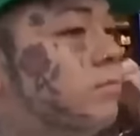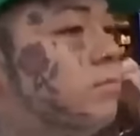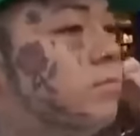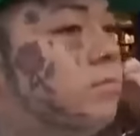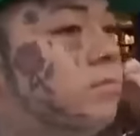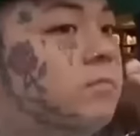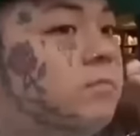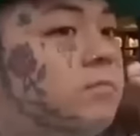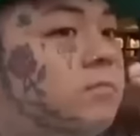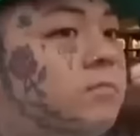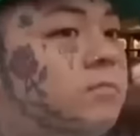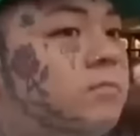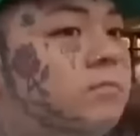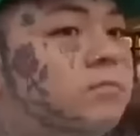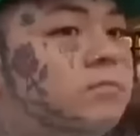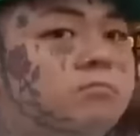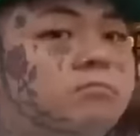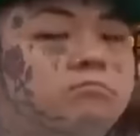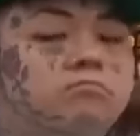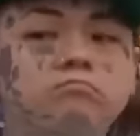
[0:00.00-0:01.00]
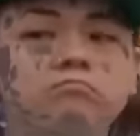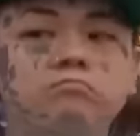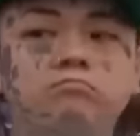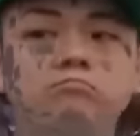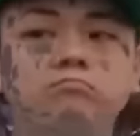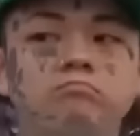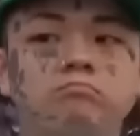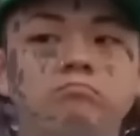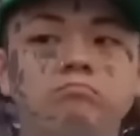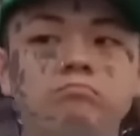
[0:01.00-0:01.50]

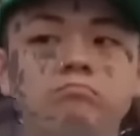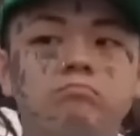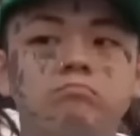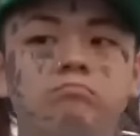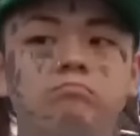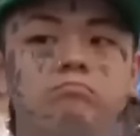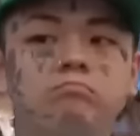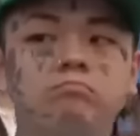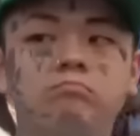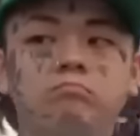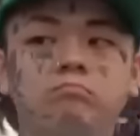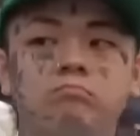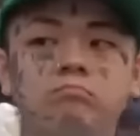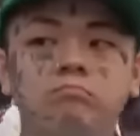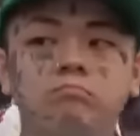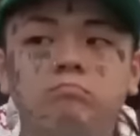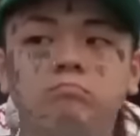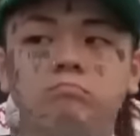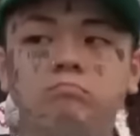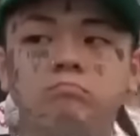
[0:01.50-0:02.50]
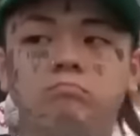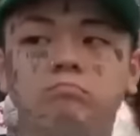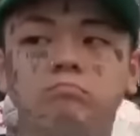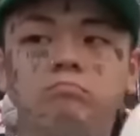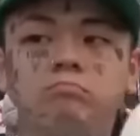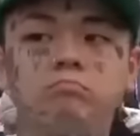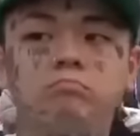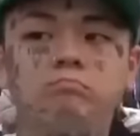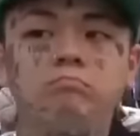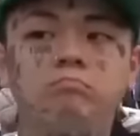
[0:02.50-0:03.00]

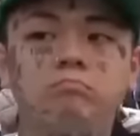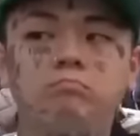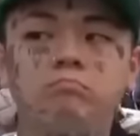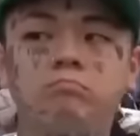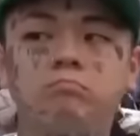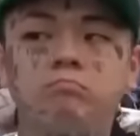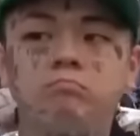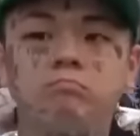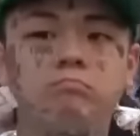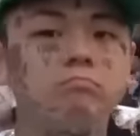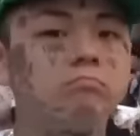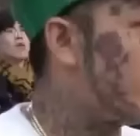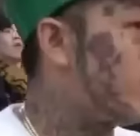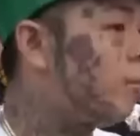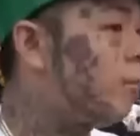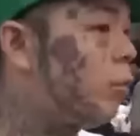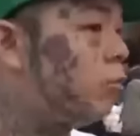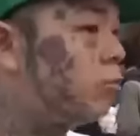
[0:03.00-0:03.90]
No words are spoken by the person on screen.